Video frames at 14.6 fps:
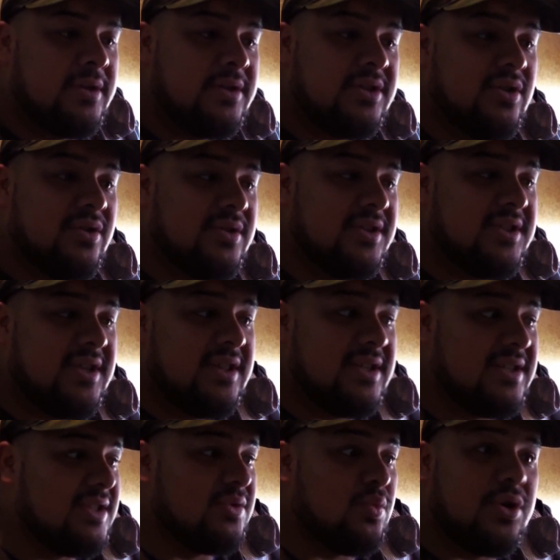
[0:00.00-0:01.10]
it's not to say
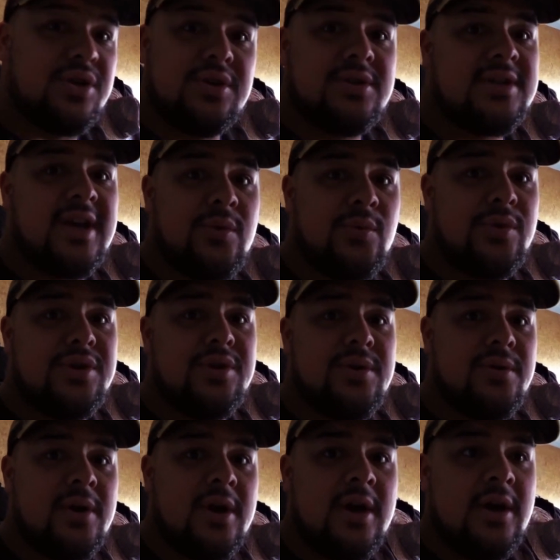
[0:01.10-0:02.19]
this is what you take when
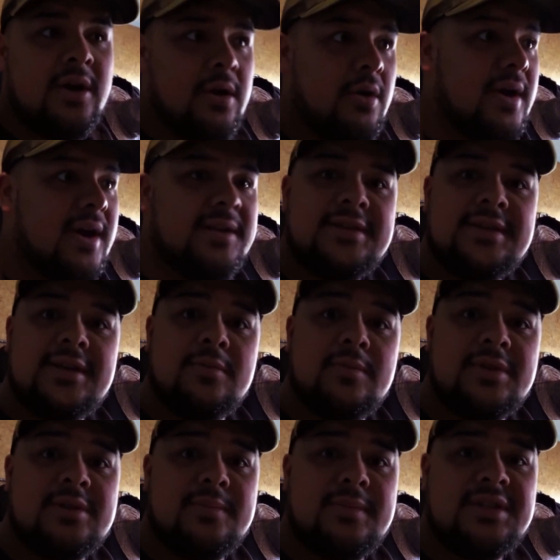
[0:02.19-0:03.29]
you go hunting and
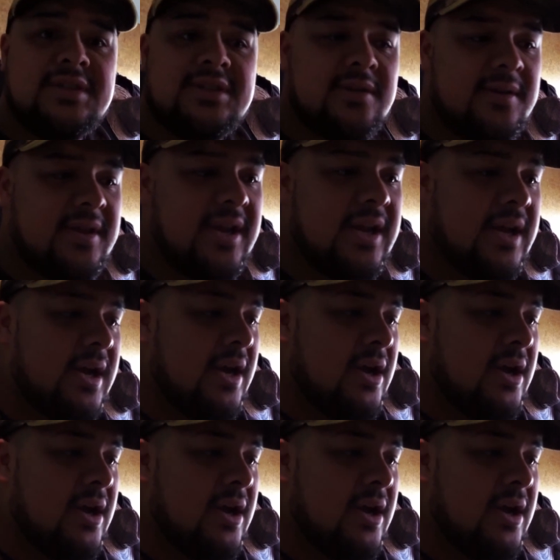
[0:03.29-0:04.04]
bits and pieces like that,